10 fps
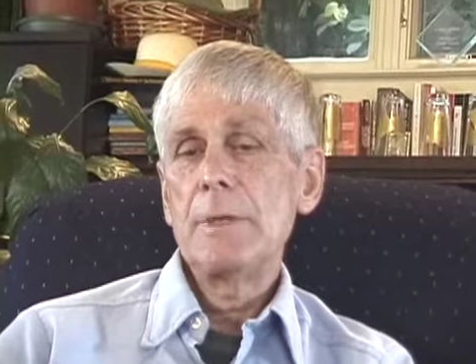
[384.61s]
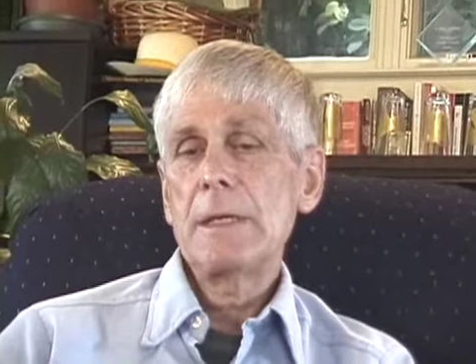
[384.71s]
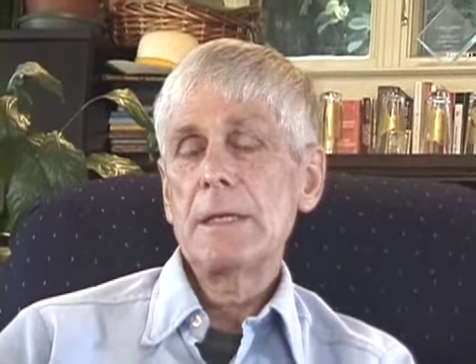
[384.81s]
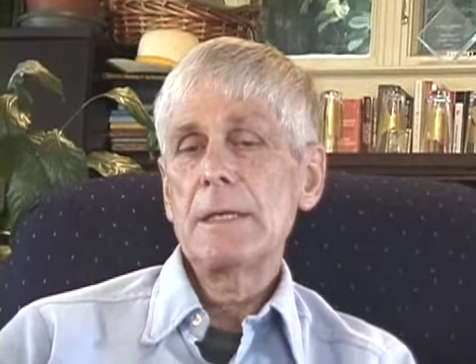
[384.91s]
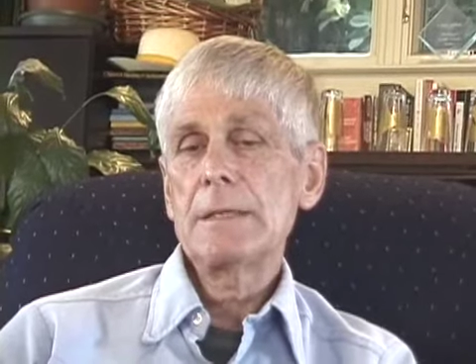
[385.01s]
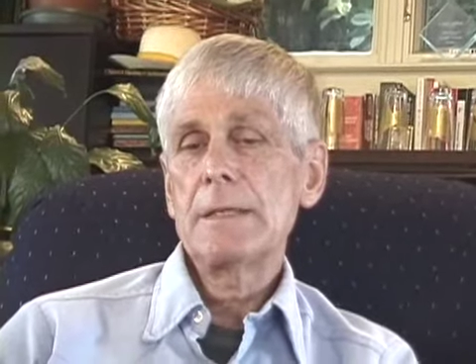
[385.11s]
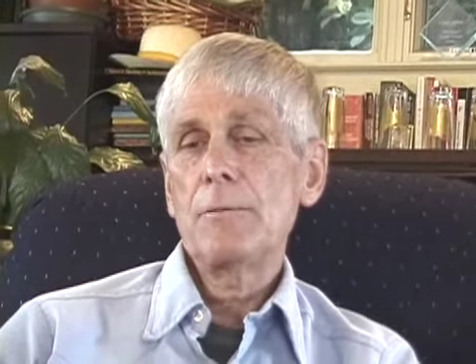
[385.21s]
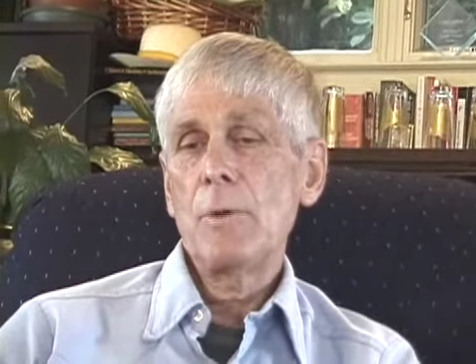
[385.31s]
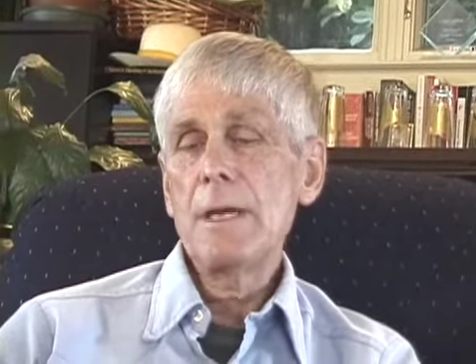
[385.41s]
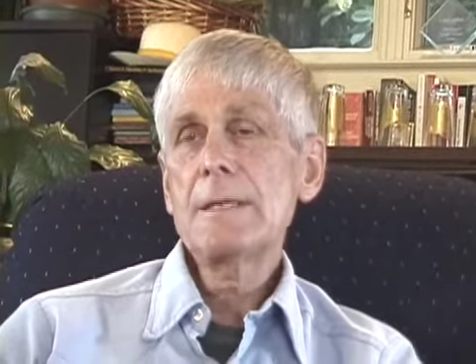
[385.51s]
because
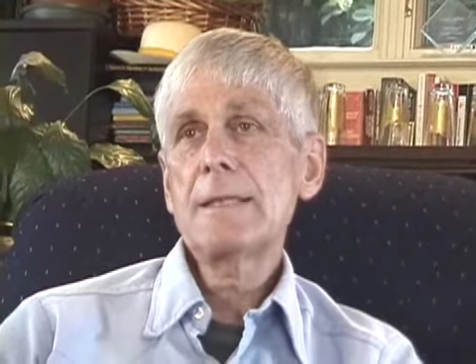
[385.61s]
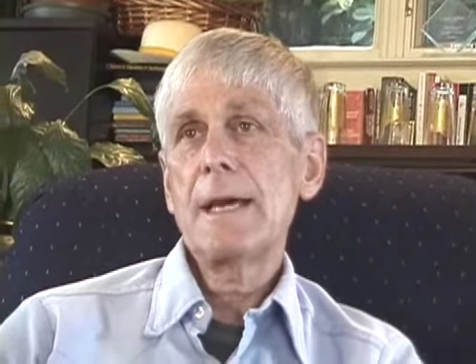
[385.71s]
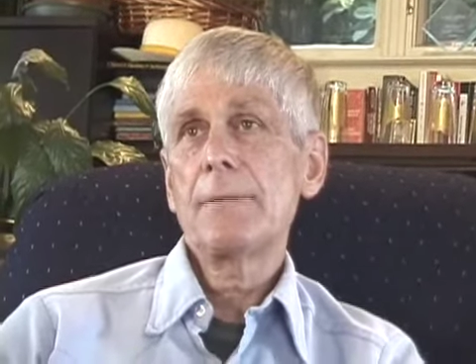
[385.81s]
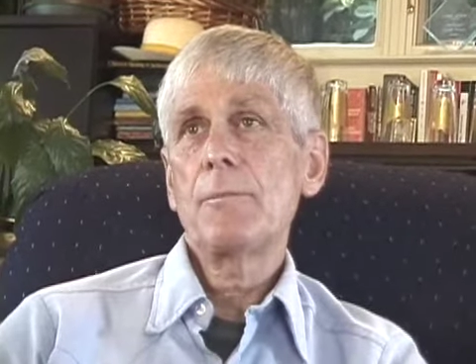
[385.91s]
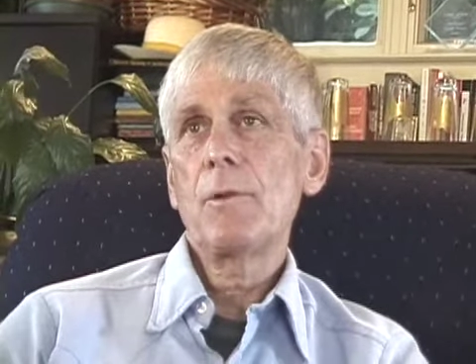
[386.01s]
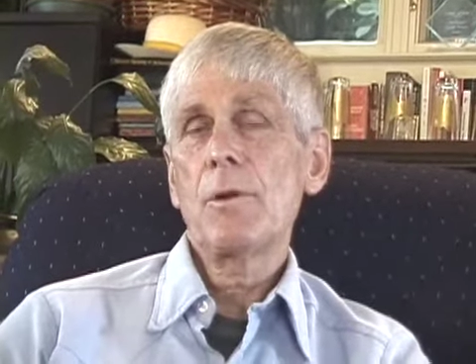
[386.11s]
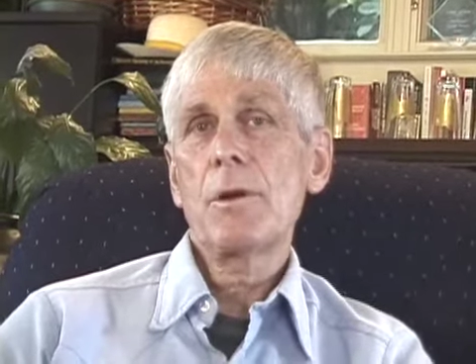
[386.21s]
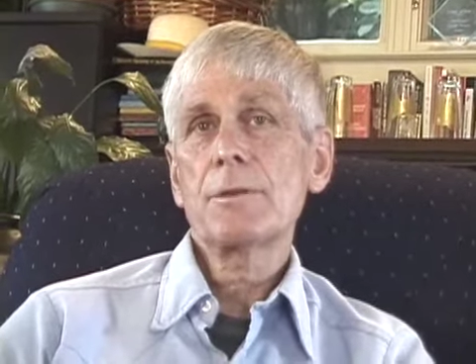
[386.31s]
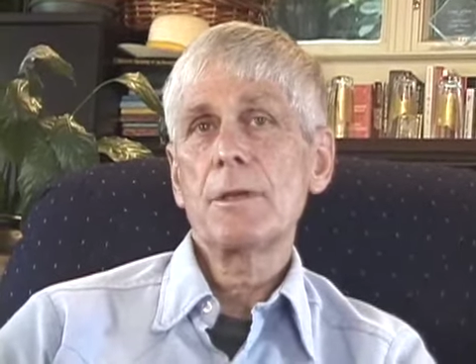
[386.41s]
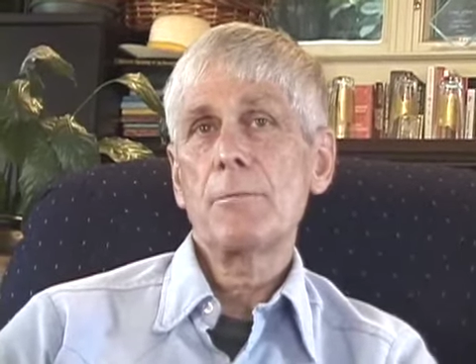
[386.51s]
it was that
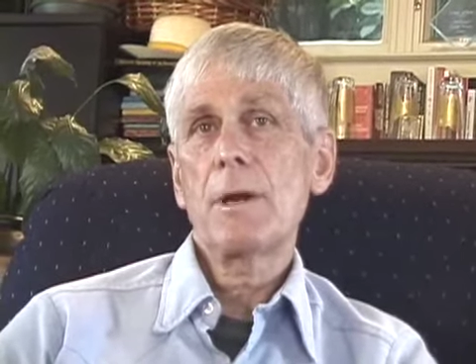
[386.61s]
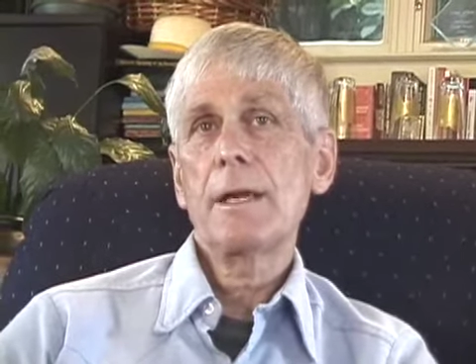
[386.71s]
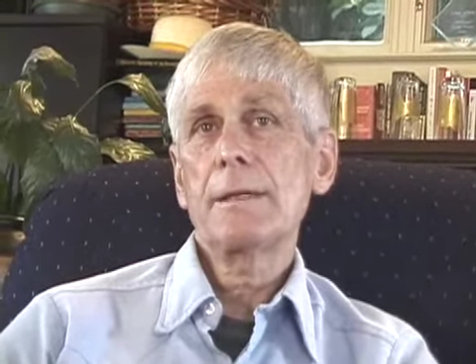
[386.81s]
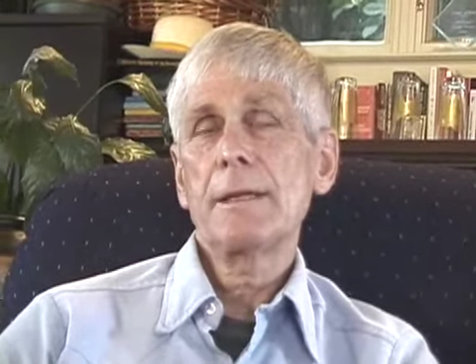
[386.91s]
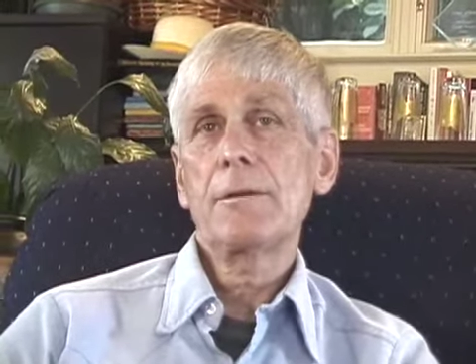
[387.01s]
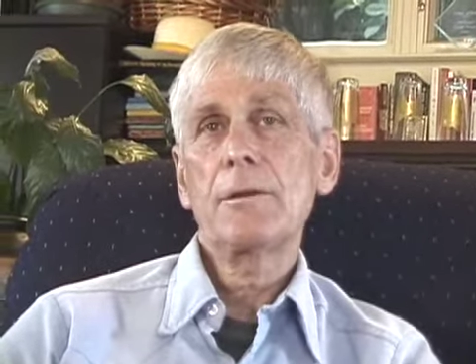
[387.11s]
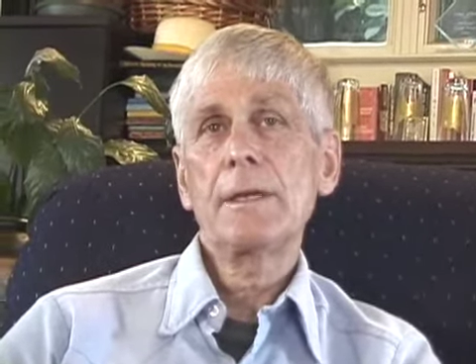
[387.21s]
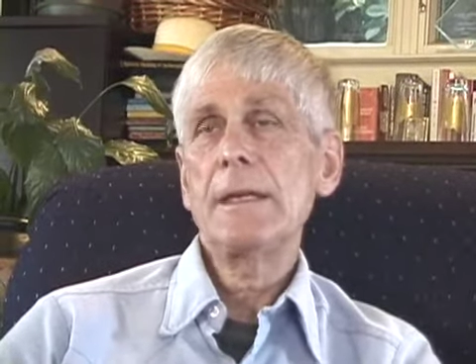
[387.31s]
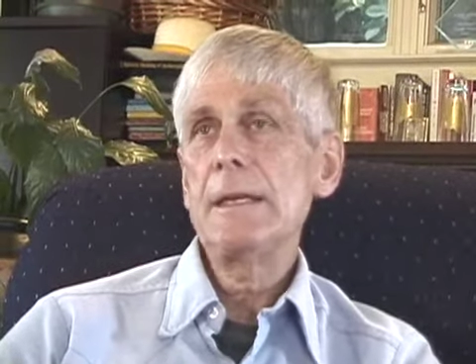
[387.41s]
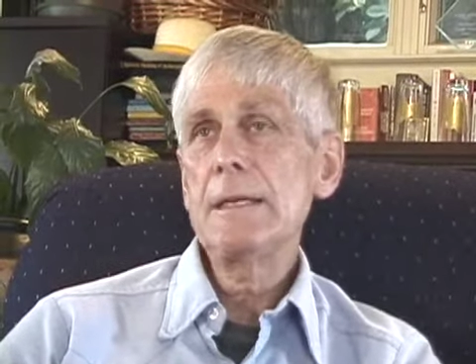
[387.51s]
large and bright that it
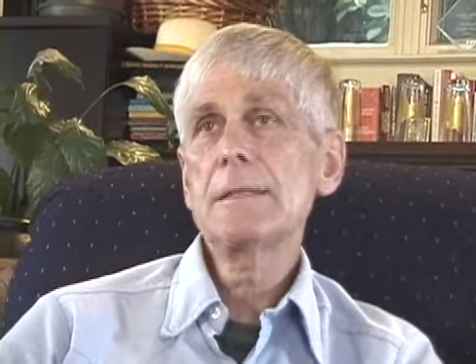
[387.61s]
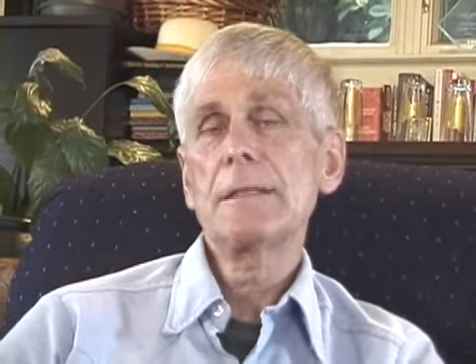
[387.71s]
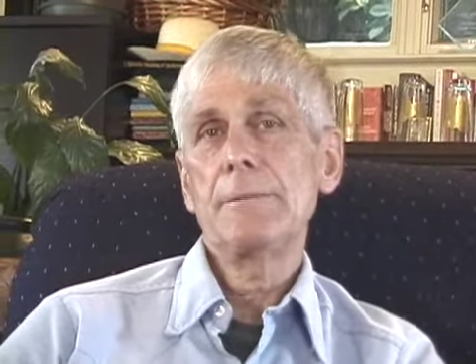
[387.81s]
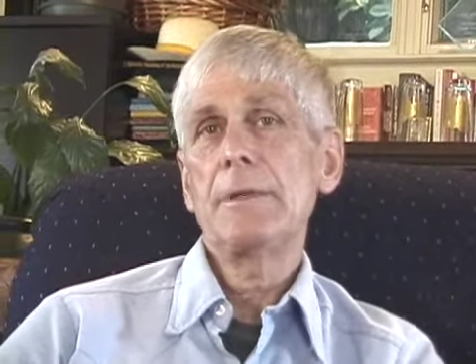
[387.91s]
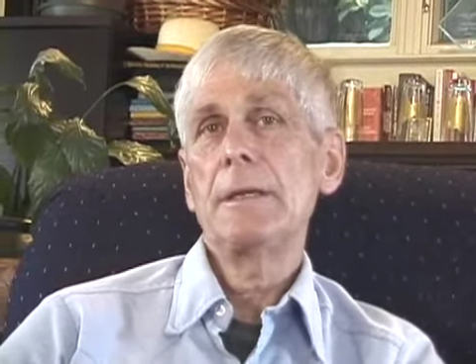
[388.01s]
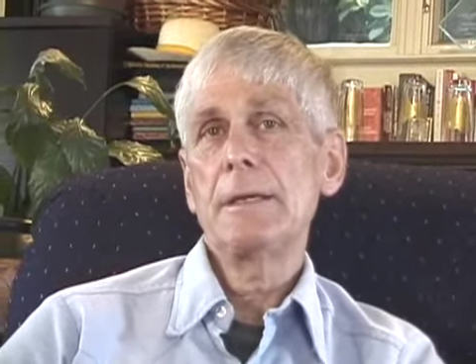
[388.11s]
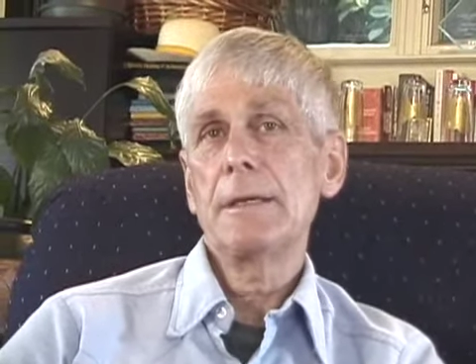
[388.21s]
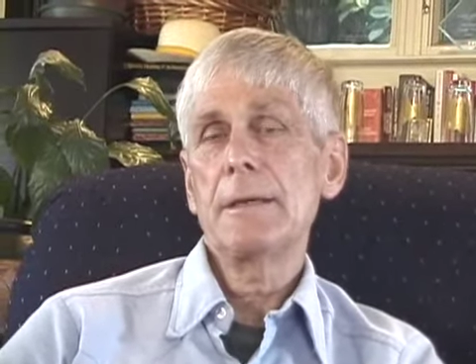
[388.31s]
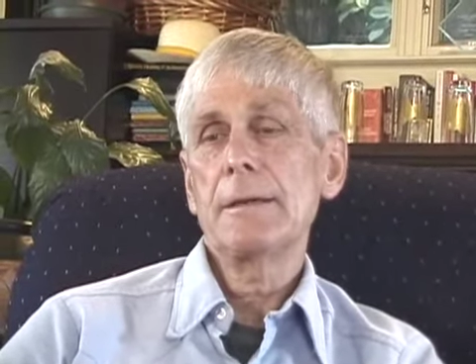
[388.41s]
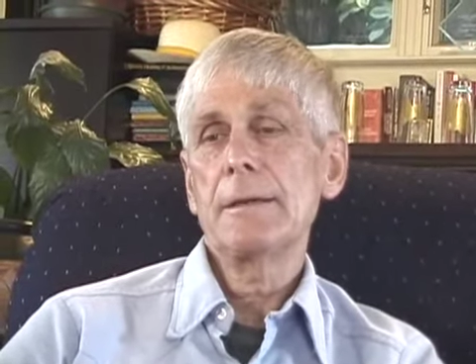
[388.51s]
could easily be